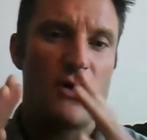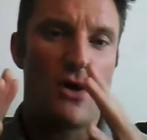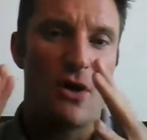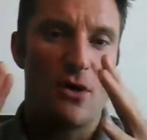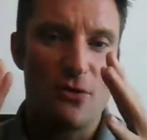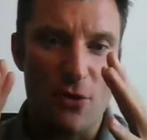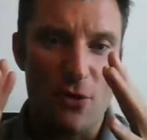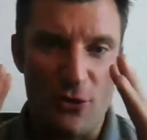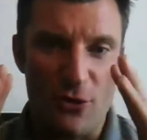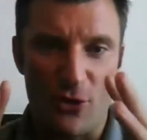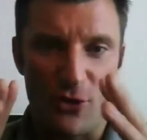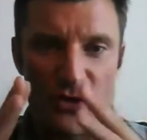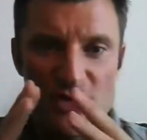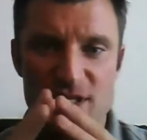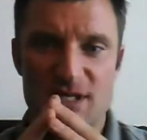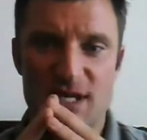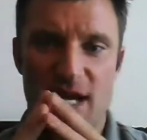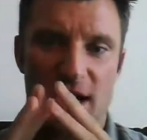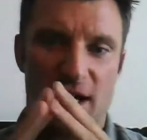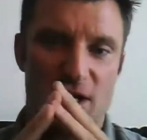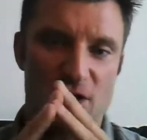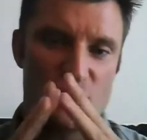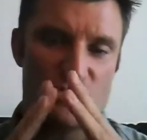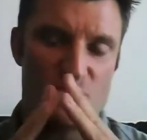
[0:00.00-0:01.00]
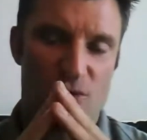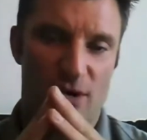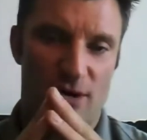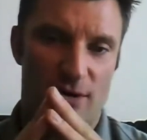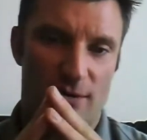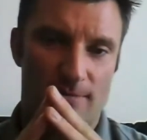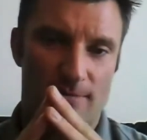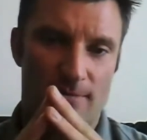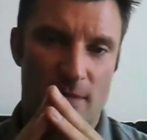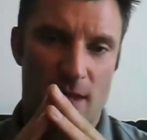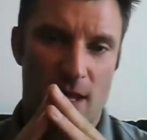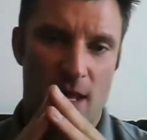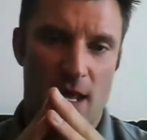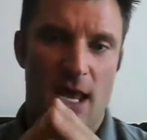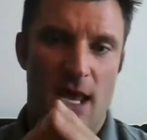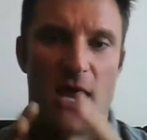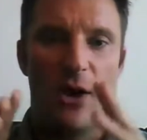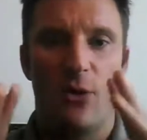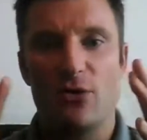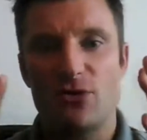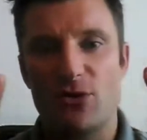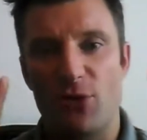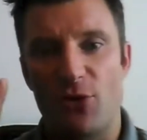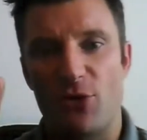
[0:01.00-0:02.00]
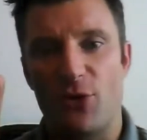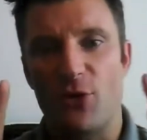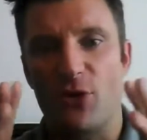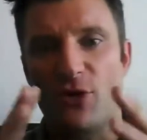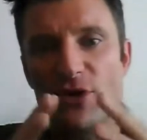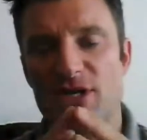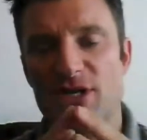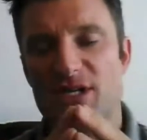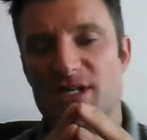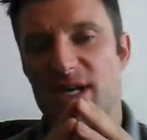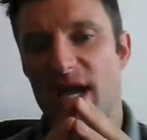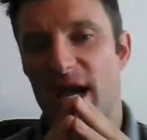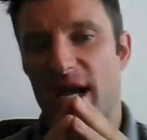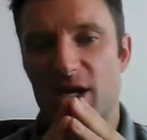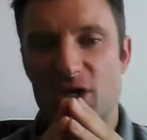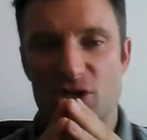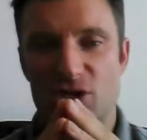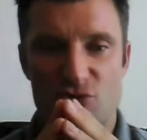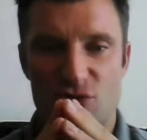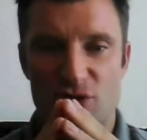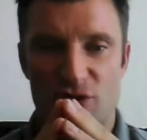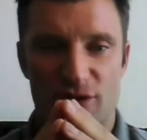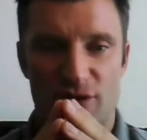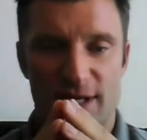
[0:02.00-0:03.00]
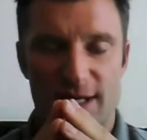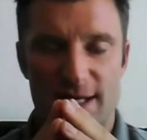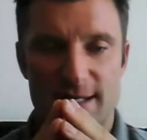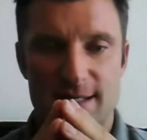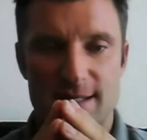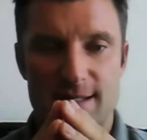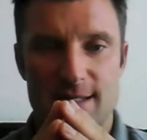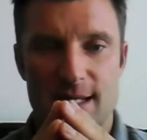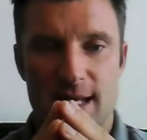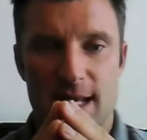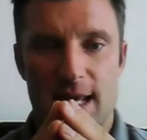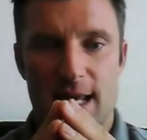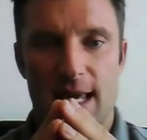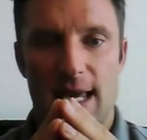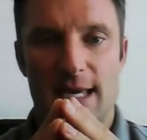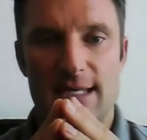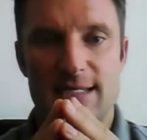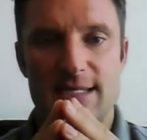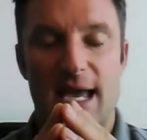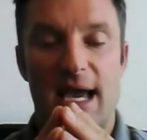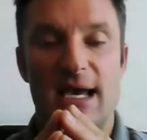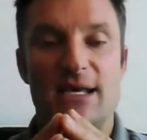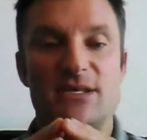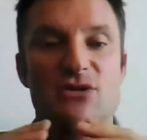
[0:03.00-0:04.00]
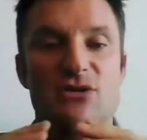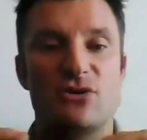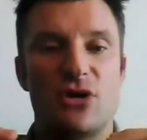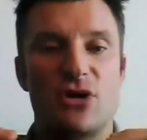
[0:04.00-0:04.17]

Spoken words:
the 30-second drill. And what the 30-second drill is as you're